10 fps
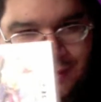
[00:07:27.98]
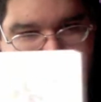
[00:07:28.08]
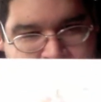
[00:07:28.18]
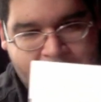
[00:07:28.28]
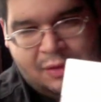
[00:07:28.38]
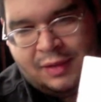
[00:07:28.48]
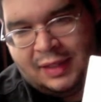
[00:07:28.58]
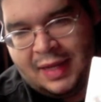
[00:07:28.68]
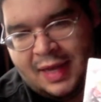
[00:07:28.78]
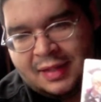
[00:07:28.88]
for the
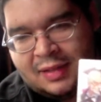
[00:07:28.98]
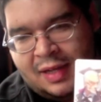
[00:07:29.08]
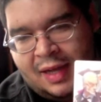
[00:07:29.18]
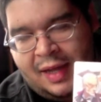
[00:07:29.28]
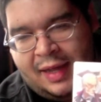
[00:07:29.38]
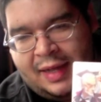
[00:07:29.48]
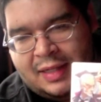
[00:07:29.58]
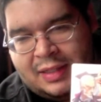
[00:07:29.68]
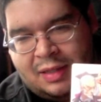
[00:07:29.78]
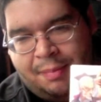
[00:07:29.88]
3DS
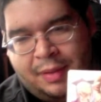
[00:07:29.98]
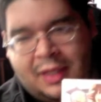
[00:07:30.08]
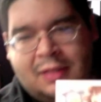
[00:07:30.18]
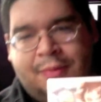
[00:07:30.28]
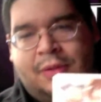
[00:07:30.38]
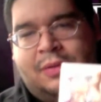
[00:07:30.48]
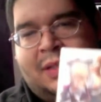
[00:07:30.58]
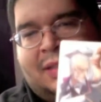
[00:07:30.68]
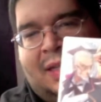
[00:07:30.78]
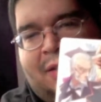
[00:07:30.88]
is Blaze Blue
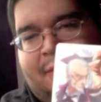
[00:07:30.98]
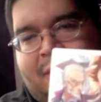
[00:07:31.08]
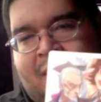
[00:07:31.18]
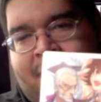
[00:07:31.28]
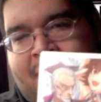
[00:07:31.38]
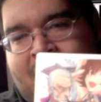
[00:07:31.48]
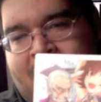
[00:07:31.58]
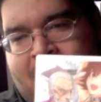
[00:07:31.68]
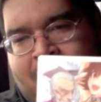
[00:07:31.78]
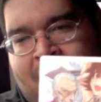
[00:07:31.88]
Continuum Shift
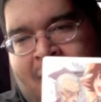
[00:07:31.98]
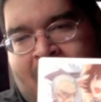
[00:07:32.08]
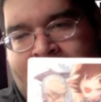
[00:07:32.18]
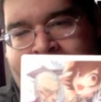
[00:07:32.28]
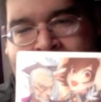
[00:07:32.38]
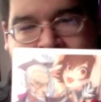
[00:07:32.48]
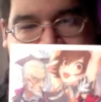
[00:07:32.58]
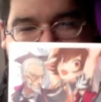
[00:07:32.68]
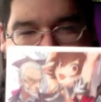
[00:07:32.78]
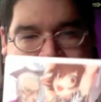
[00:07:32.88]
2. Now I
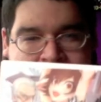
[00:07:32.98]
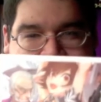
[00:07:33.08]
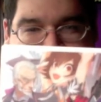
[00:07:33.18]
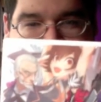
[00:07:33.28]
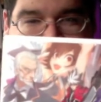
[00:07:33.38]
love the Blaze Blue